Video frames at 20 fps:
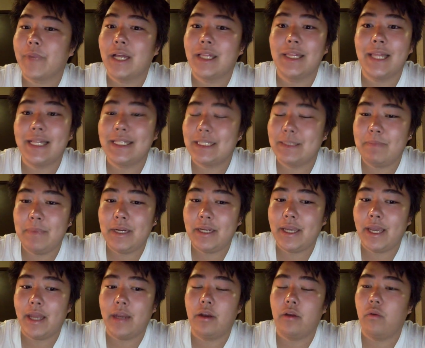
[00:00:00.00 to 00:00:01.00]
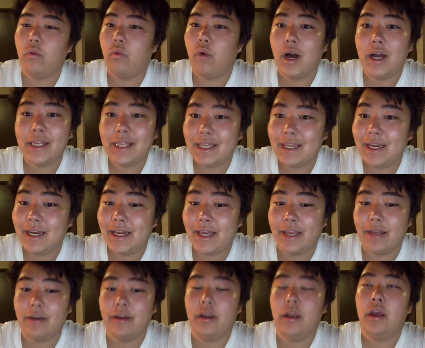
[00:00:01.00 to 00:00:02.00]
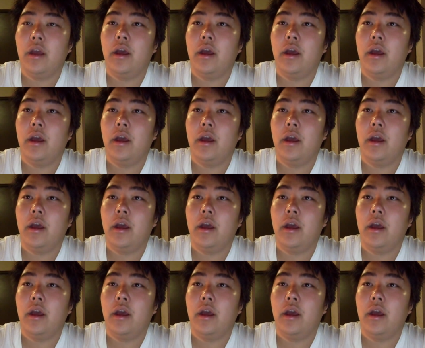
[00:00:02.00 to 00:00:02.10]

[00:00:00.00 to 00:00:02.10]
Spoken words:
Let's Meet Again, Wang Yiden,